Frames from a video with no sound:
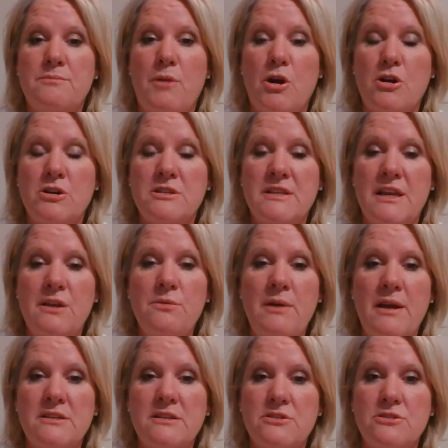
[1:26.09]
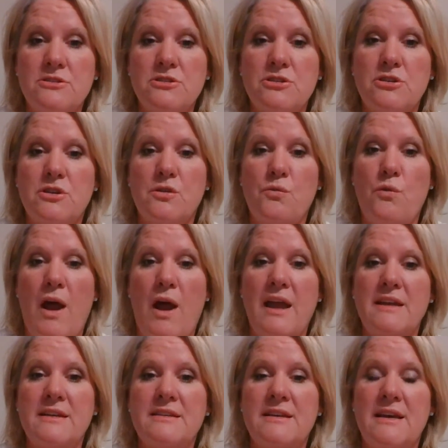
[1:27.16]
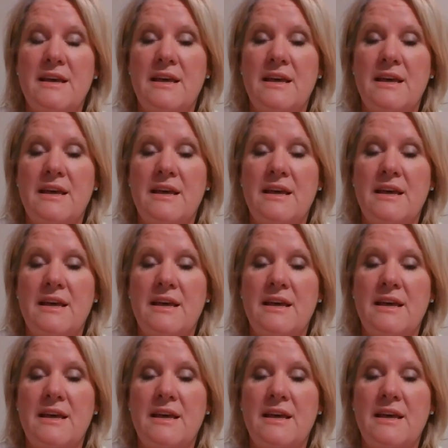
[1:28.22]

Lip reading: markers, and erasers so you can write